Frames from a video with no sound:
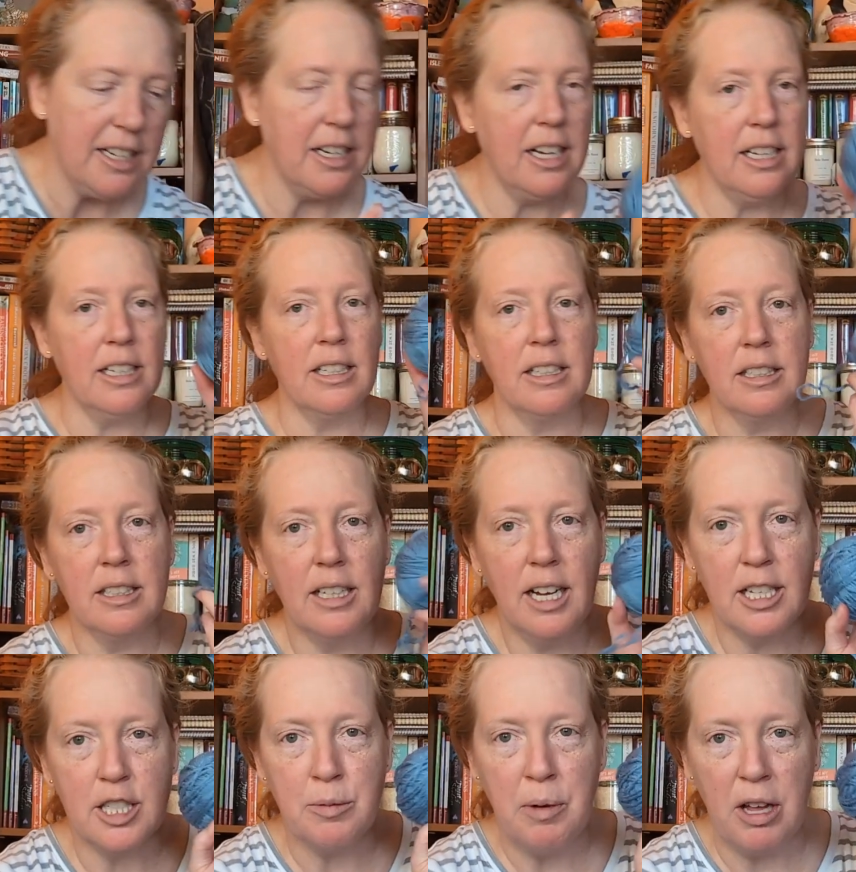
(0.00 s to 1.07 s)
a
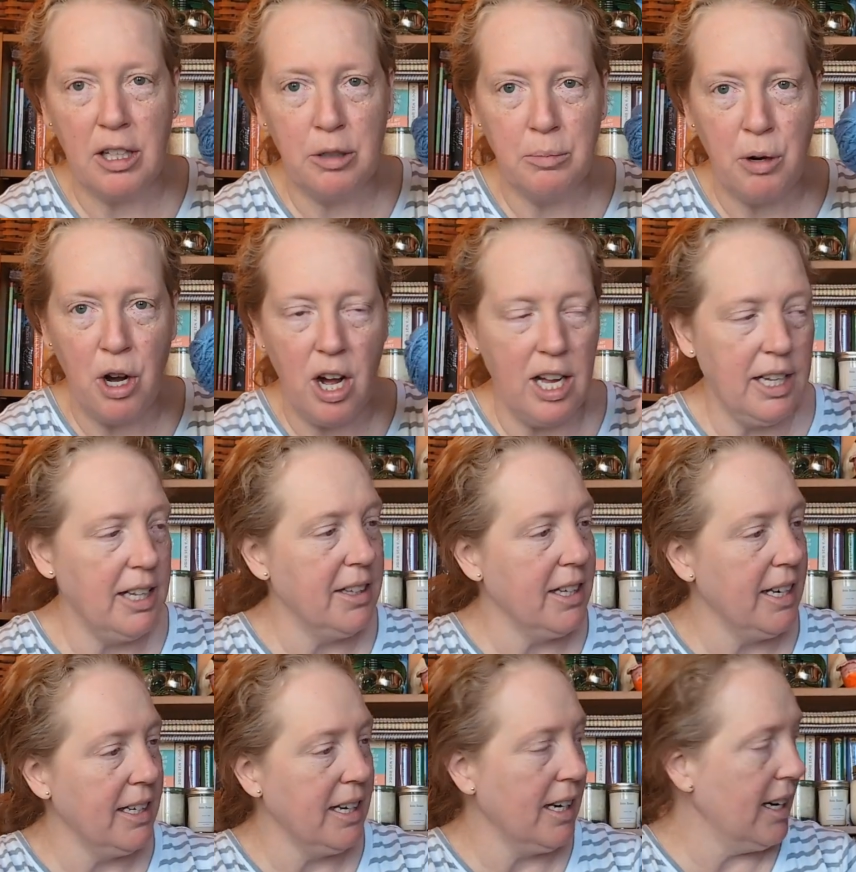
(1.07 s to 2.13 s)
smaller ball, and
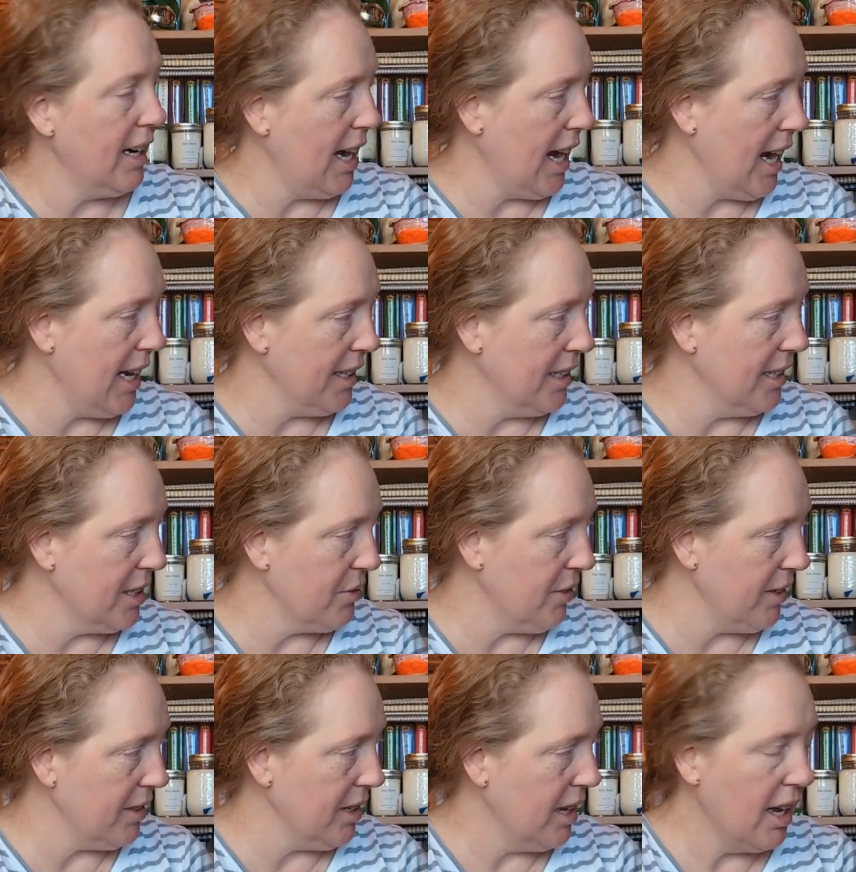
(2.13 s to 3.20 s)
then I had this
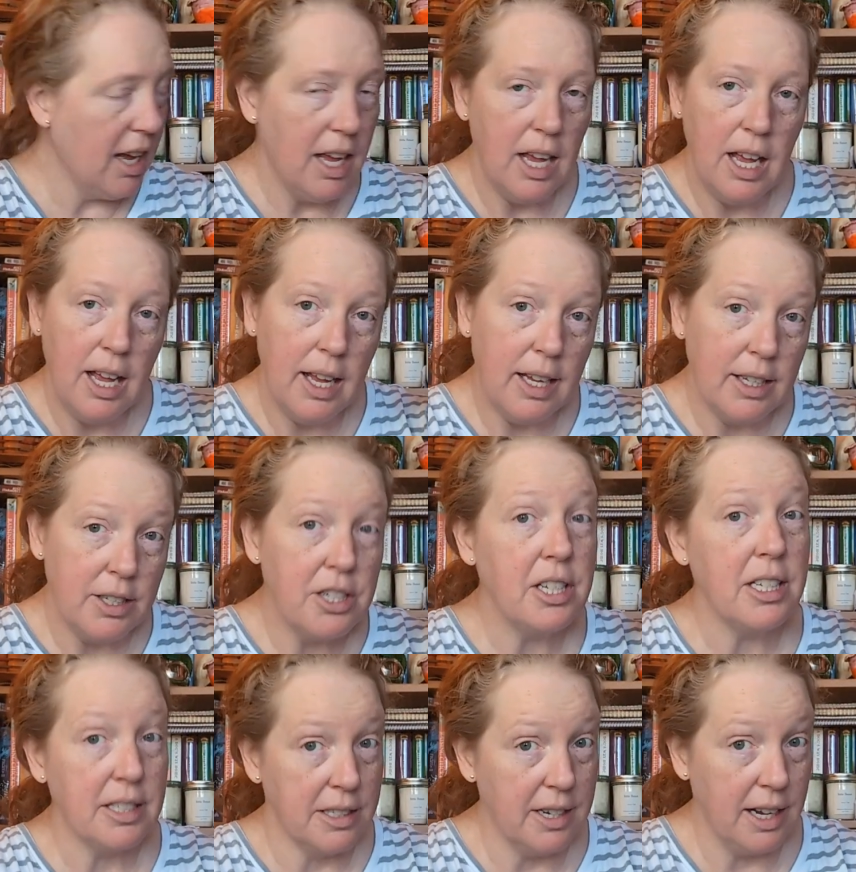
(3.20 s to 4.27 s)
one.
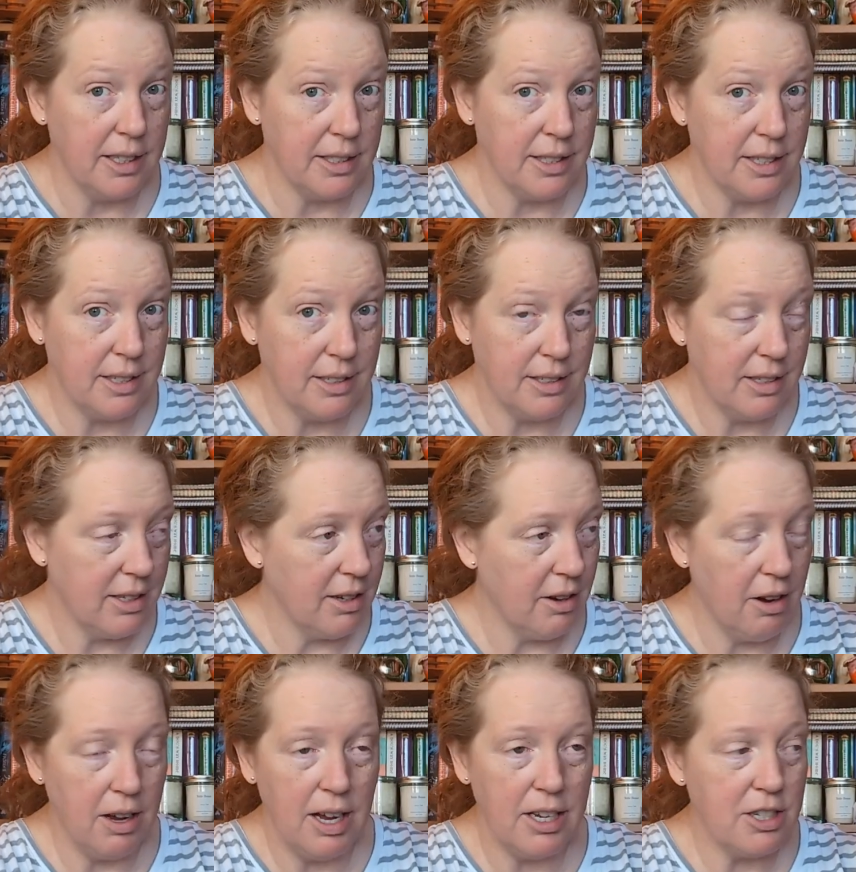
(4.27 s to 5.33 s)
She's nuts.
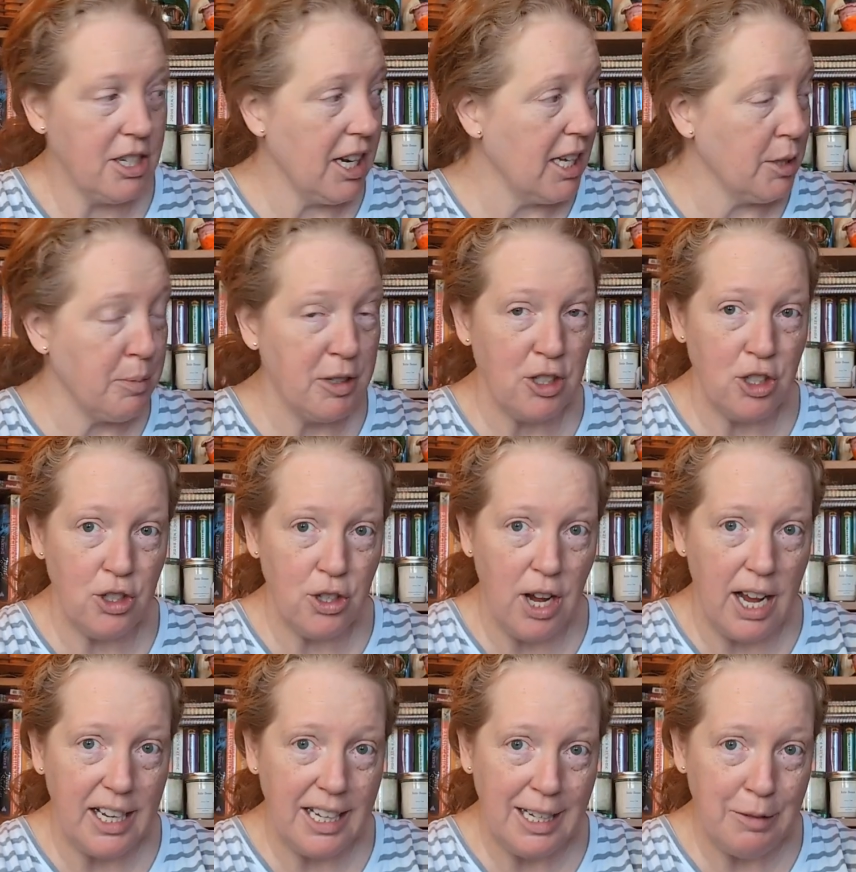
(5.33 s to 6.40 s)
She has been
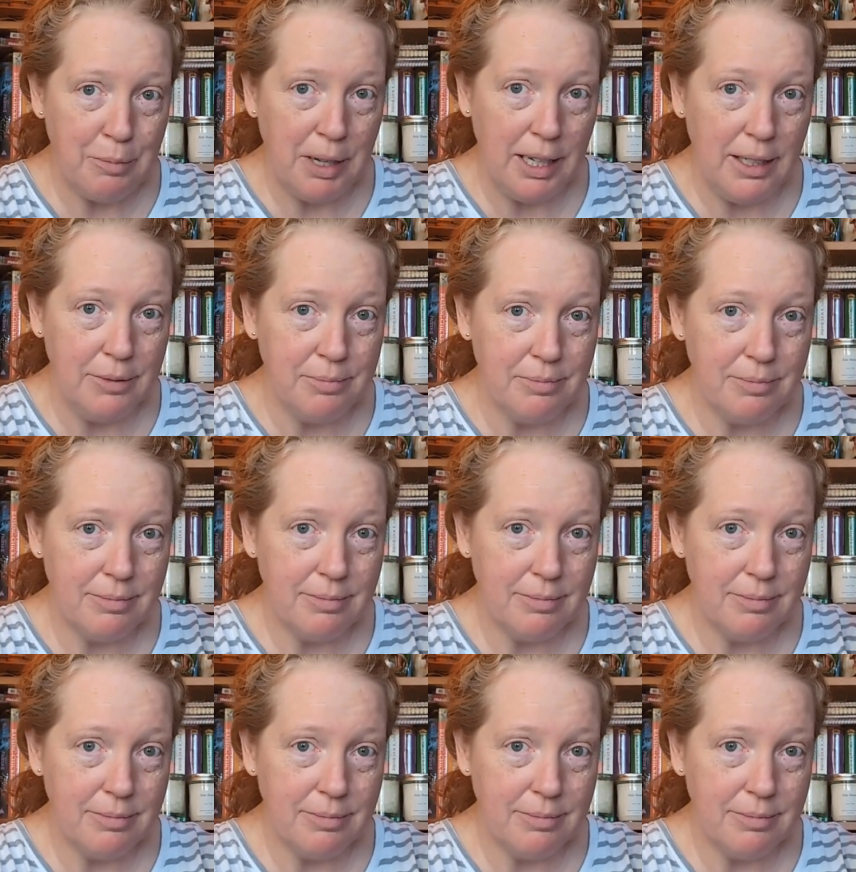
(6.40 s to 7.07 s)
stalking me.